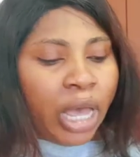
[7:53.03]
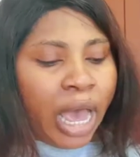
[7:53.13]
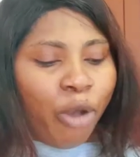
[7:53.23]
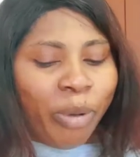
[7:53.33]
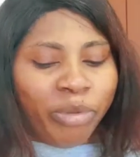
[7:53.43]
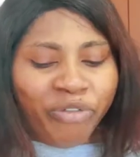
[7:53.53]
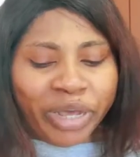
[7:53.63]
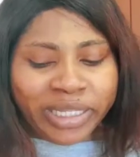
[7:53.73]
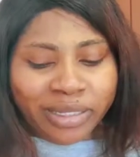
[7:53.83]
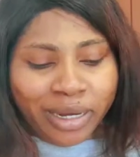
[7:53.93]
I hope I'm not
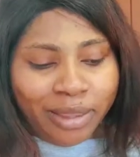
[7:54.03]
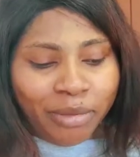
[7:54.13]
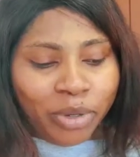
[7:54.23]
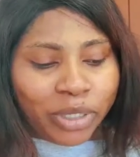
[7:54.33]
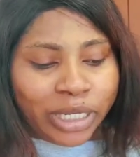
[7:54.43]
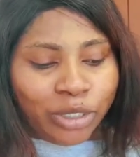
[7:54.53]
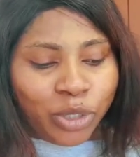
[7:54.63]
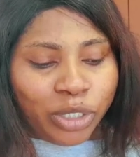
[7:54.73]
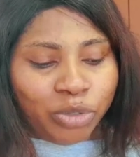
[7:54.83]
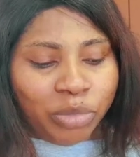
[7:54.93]
forgetting anything, because I just
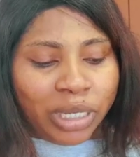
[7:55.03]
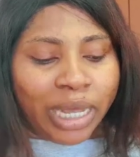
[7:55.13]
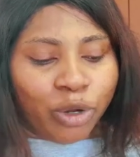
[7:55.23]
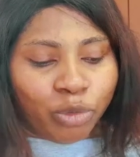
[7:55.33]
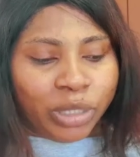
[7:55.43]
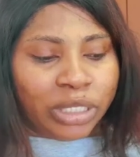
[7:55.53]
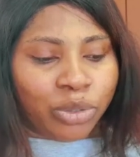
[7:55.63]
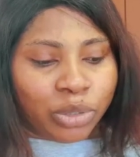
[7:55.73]
wanted to make an update